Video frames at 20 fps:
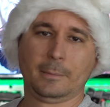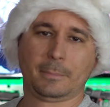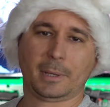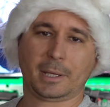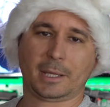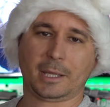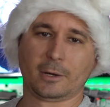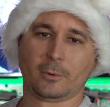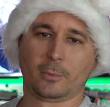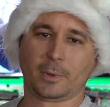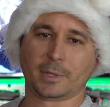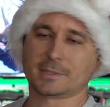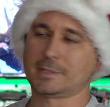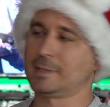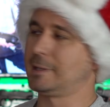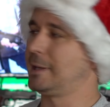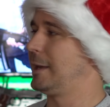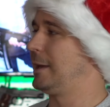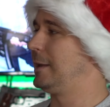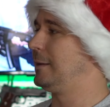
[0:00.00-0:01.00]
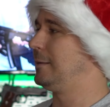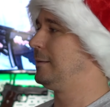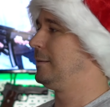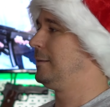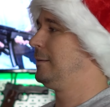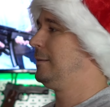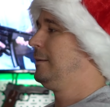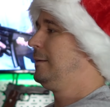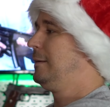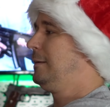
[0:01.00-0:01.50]
but here once again,
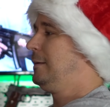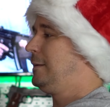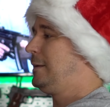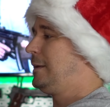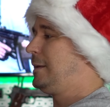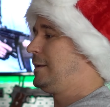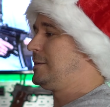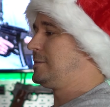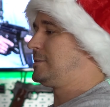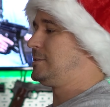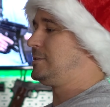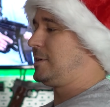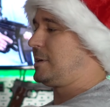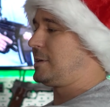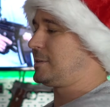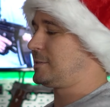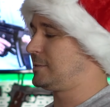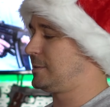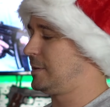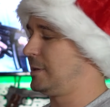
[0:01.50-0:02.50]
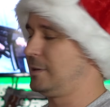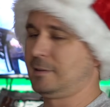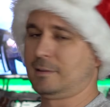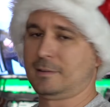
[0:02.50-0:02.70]
it is just